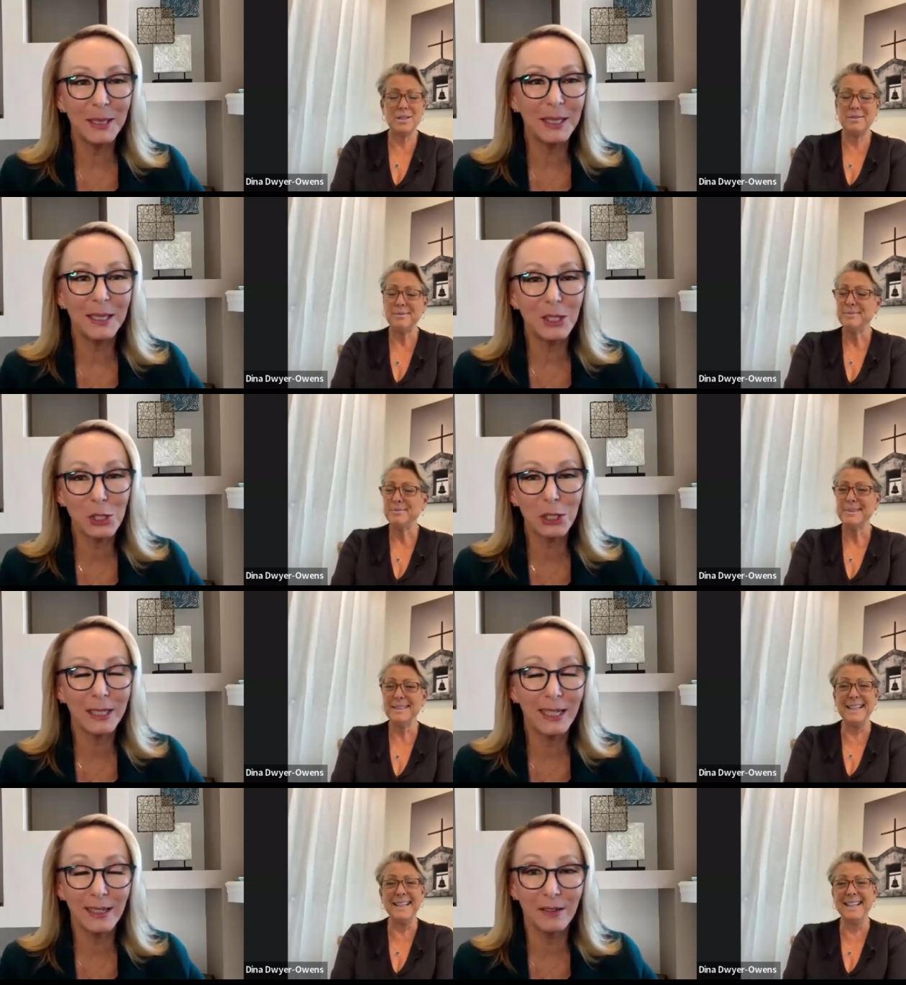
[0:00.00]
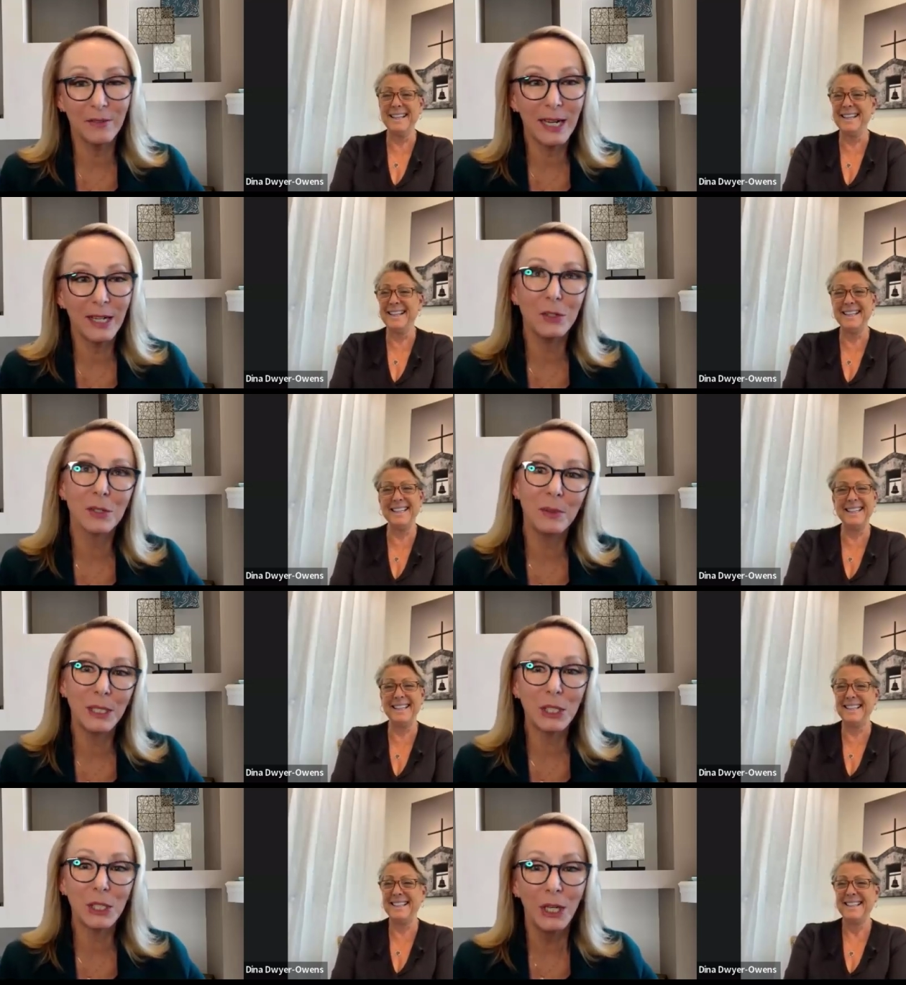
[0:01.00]
Speaker 1: in initially in the values. I
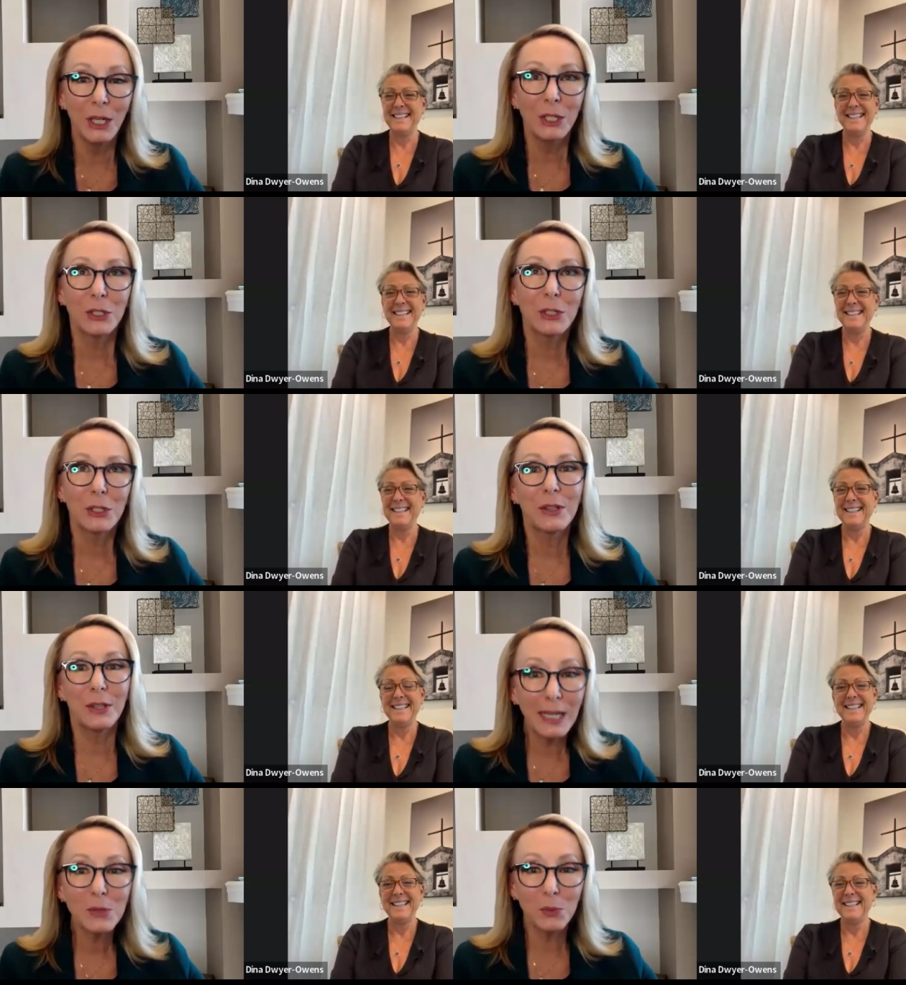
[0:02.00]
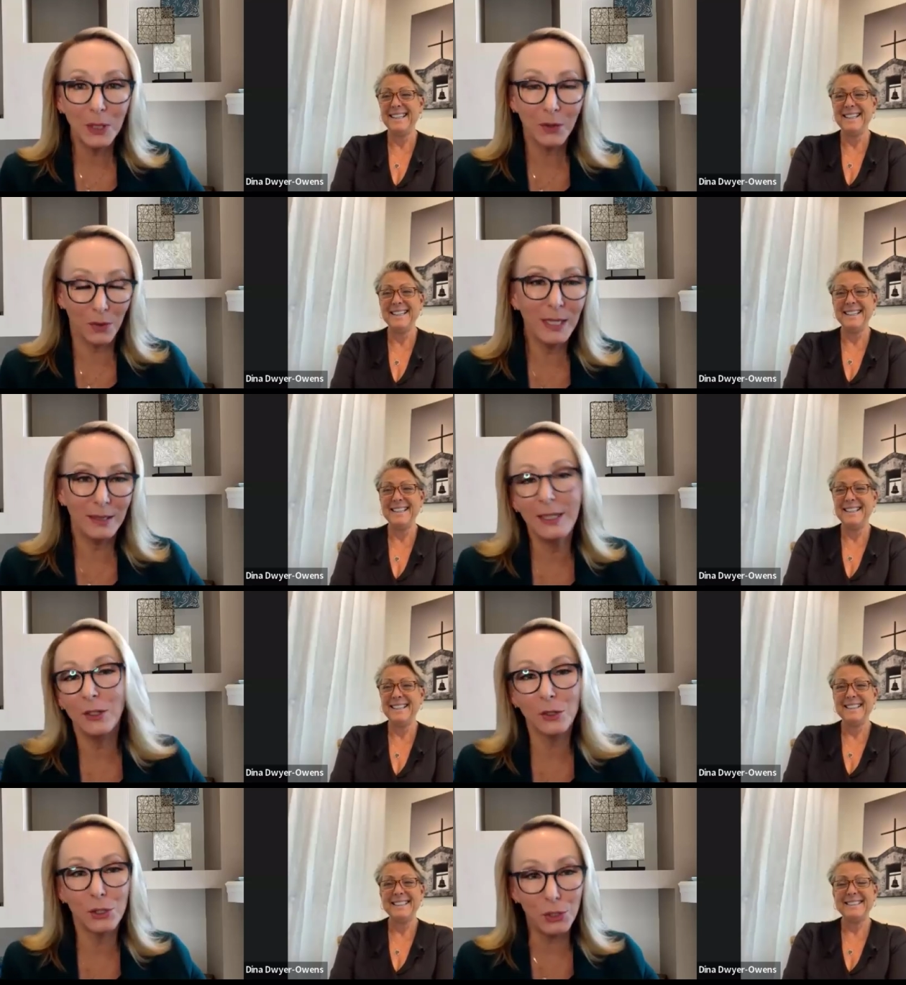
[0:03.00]
mean, to that's what great
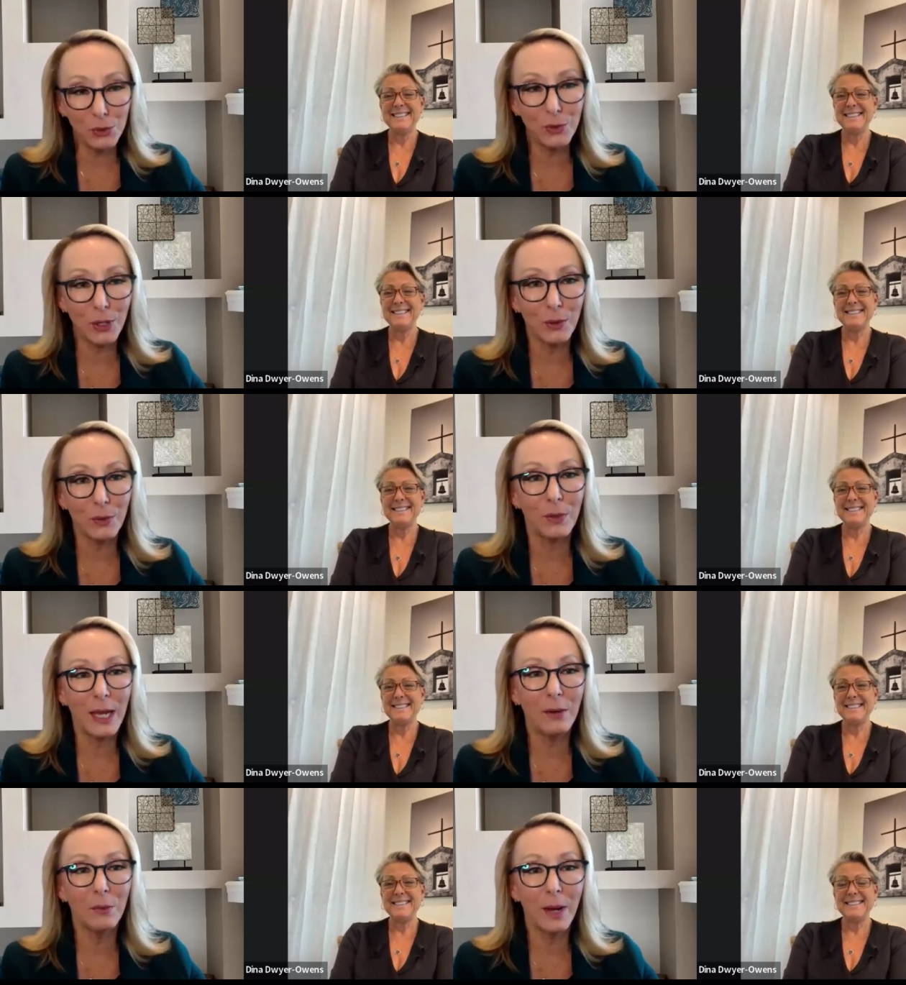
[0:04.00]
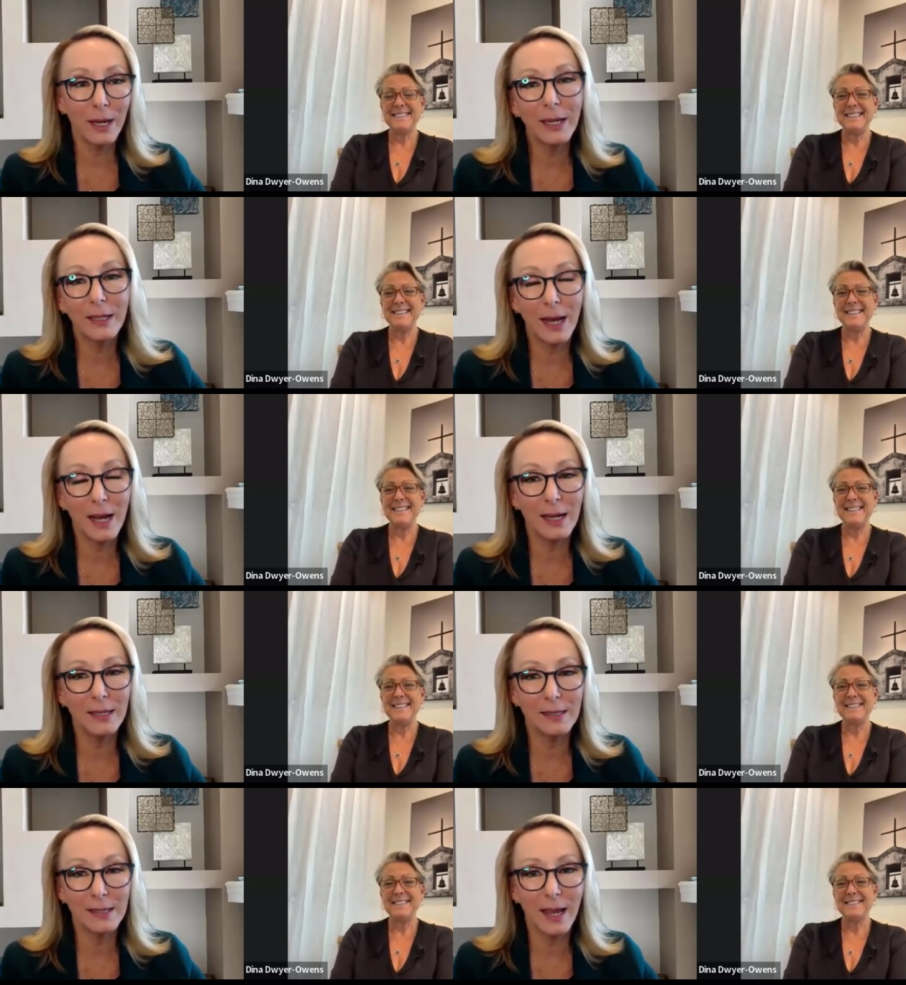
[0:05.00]
leaders do though. They
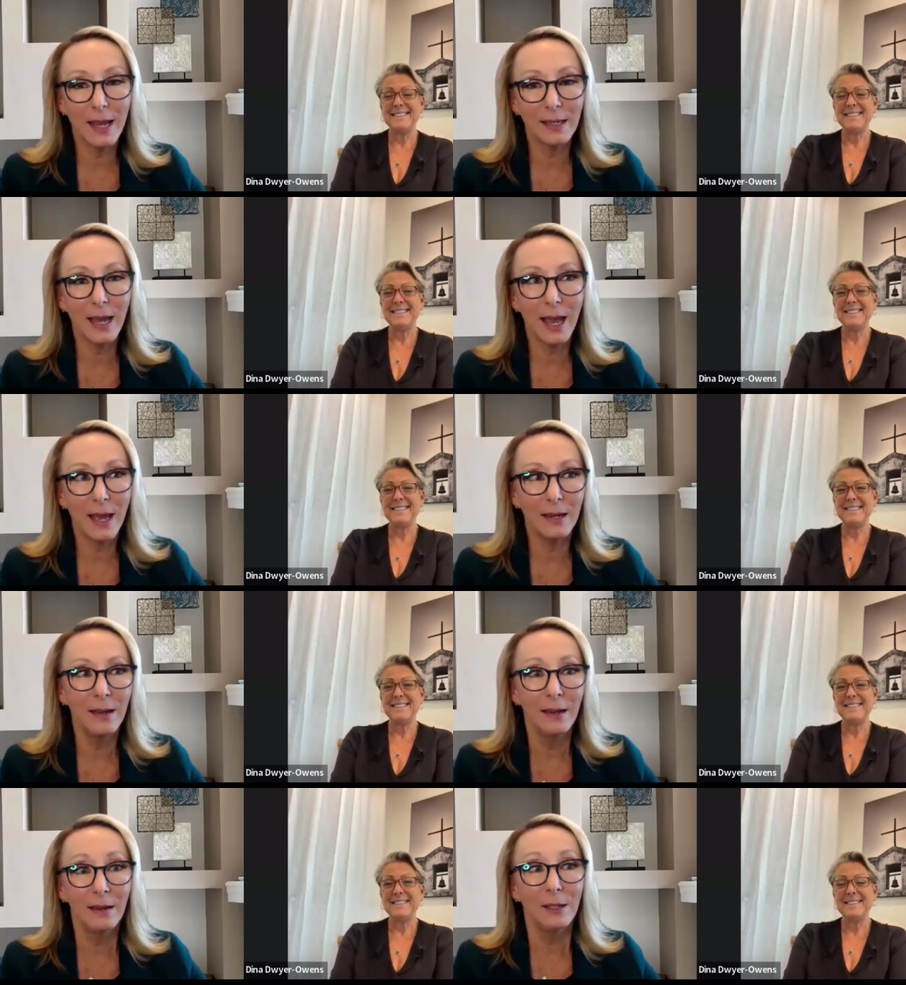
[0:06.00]
recognize and can